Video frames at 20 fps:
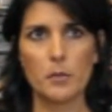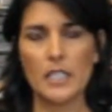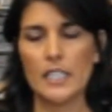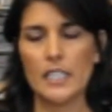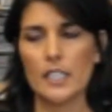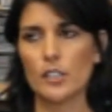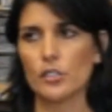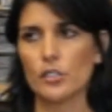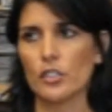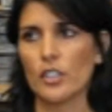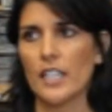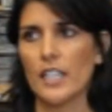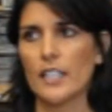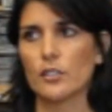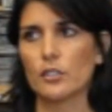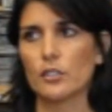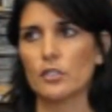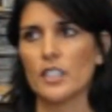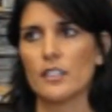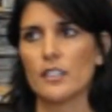Meetings are
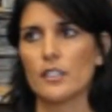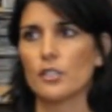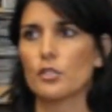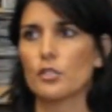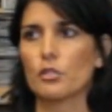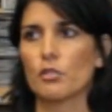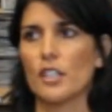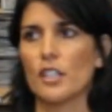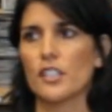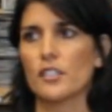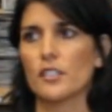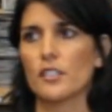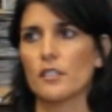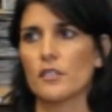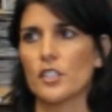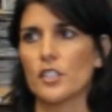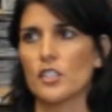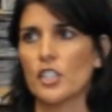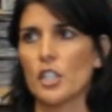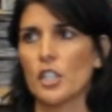handled at the discretion
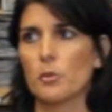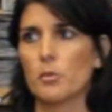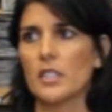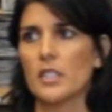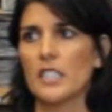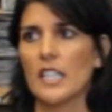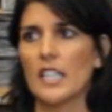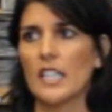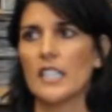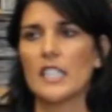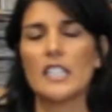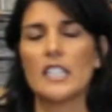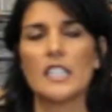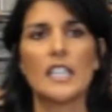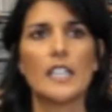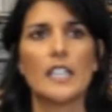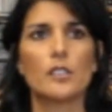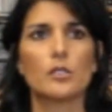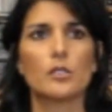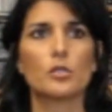of the chairman, and he
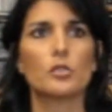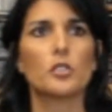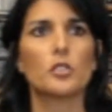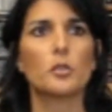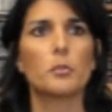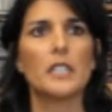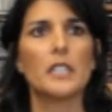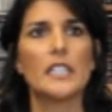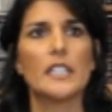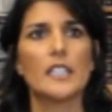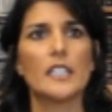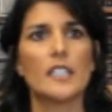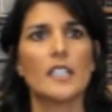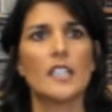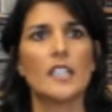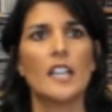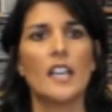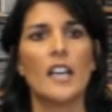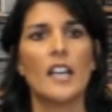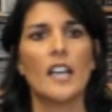canceled the meeting,
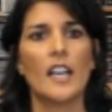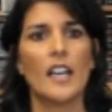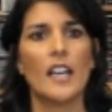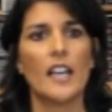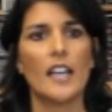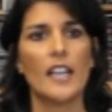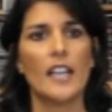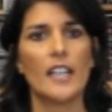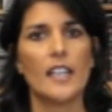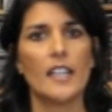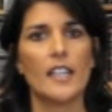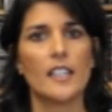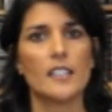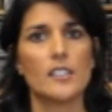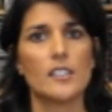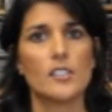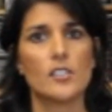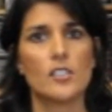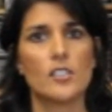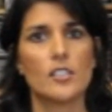
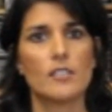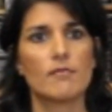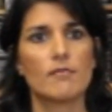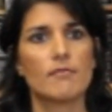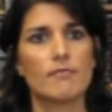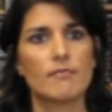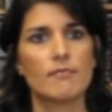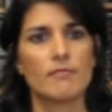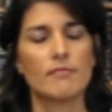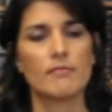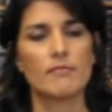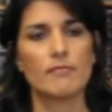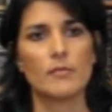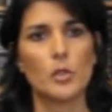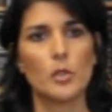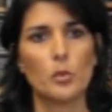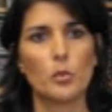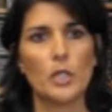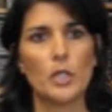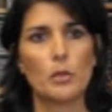and
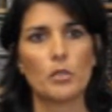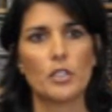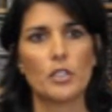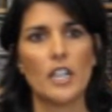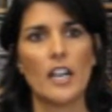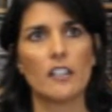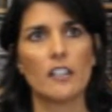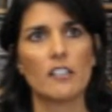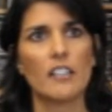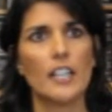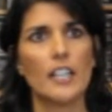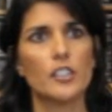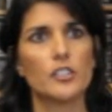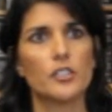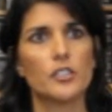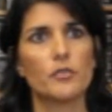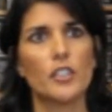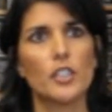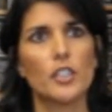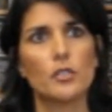we were not allowed
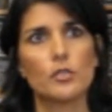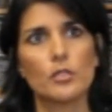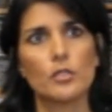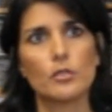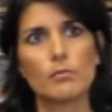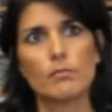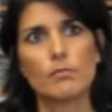to vote.